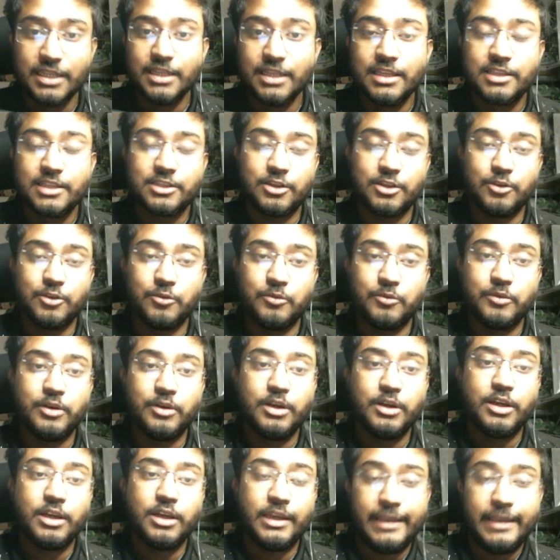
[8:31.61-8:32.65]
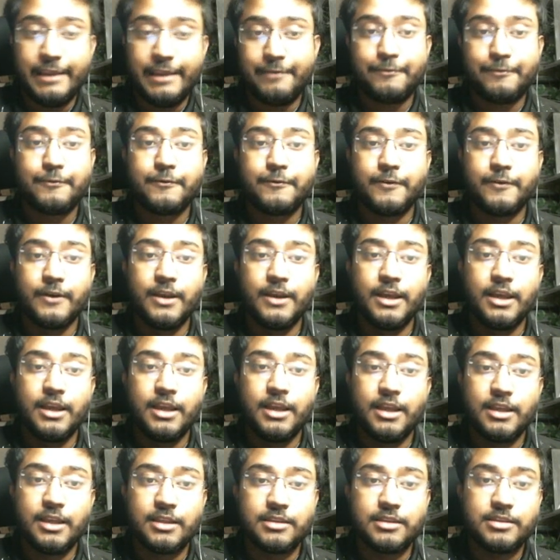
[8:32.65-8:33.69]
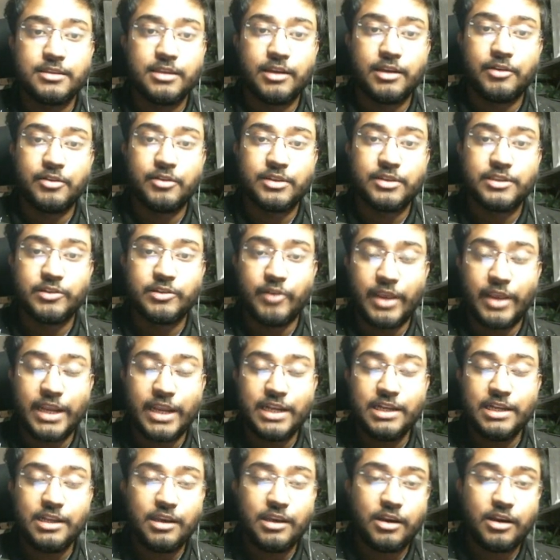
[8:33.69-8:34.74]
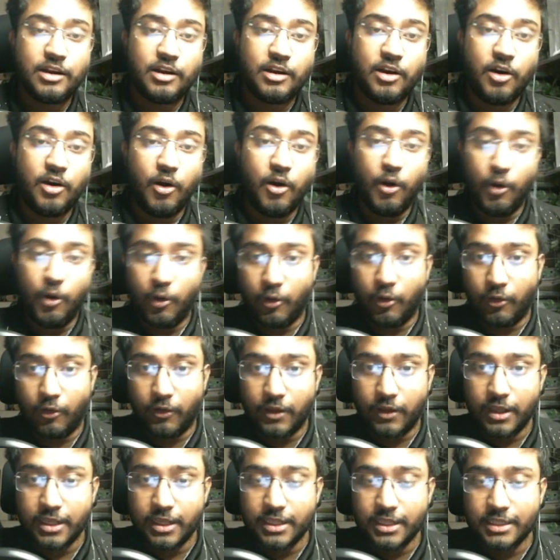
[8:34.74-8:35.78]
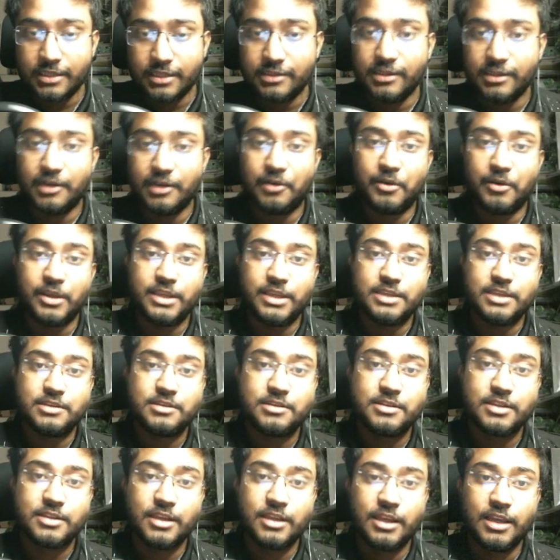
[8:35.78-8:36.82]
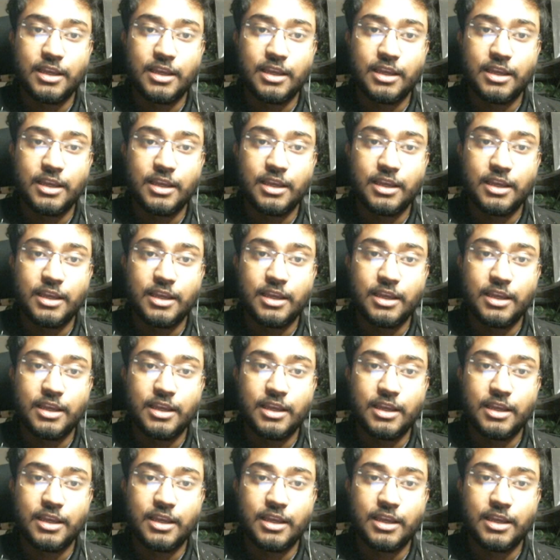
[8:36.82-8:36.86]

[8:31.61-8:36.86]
So if there is rain or there is